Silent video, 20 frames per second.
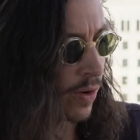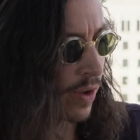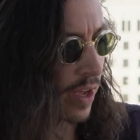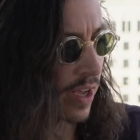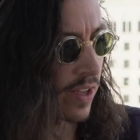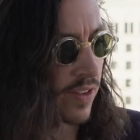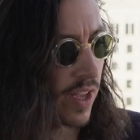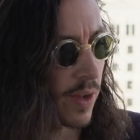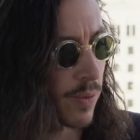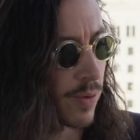
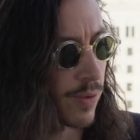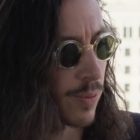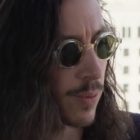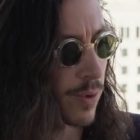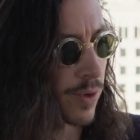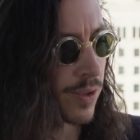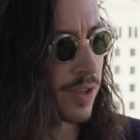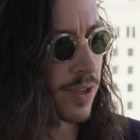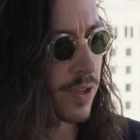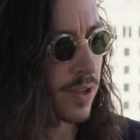as I was
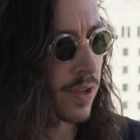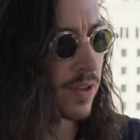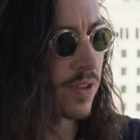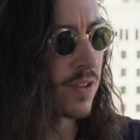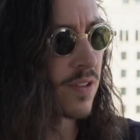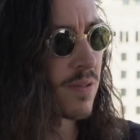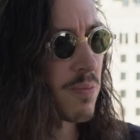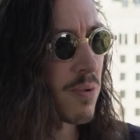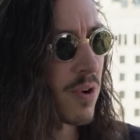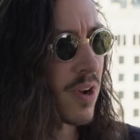working on
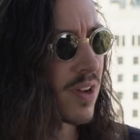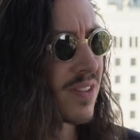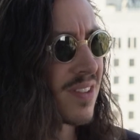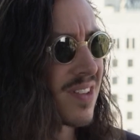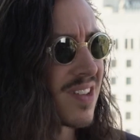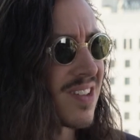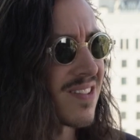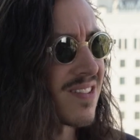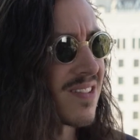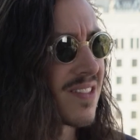this
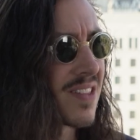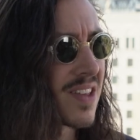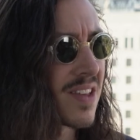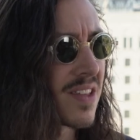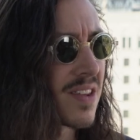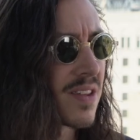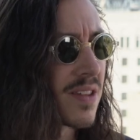process that